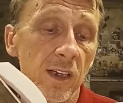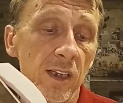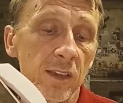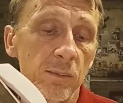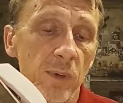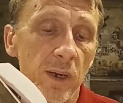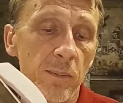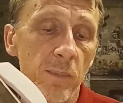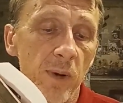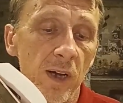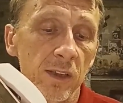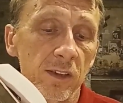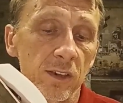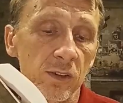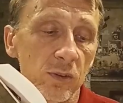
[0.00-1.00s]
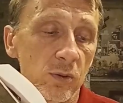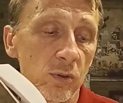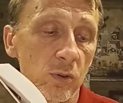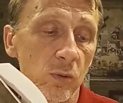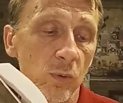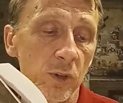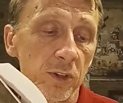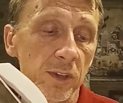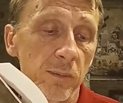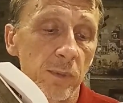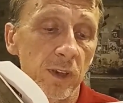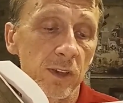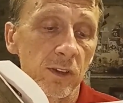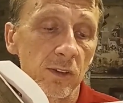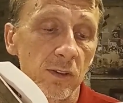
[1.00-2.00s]
and my mother too was a
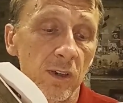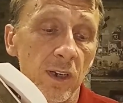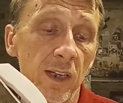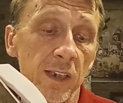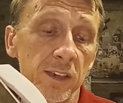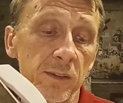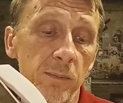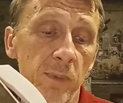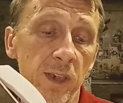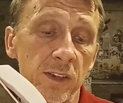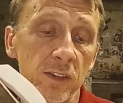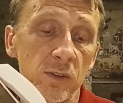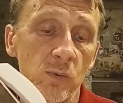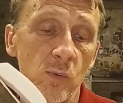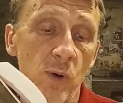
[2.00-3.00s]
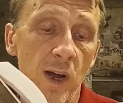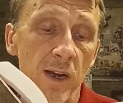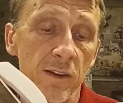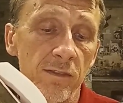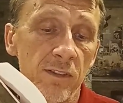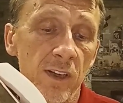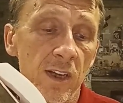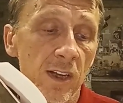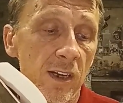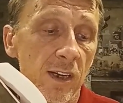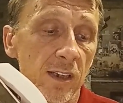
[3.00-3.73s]
middle class man's wife,